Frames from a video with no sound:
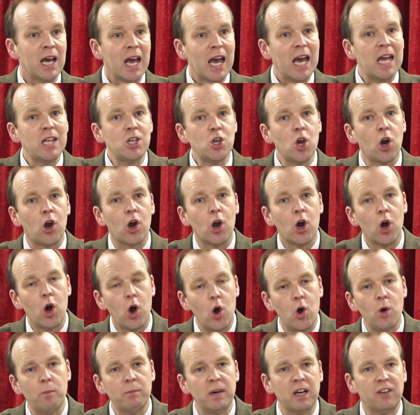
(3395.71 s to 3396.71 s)
In your
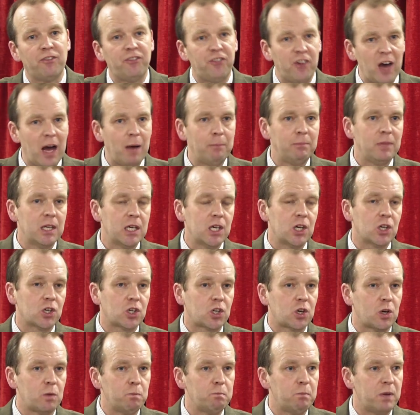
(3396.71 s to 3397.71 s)
home and family, you
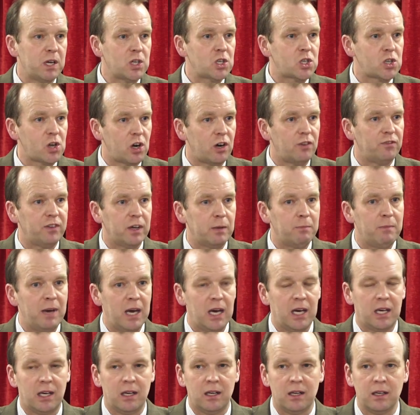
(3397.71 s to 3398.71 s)
shouldn't be serving
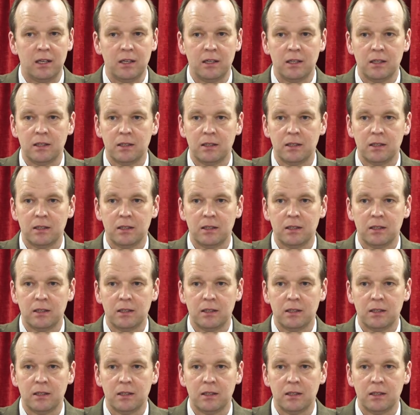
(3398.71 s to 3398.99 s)
men.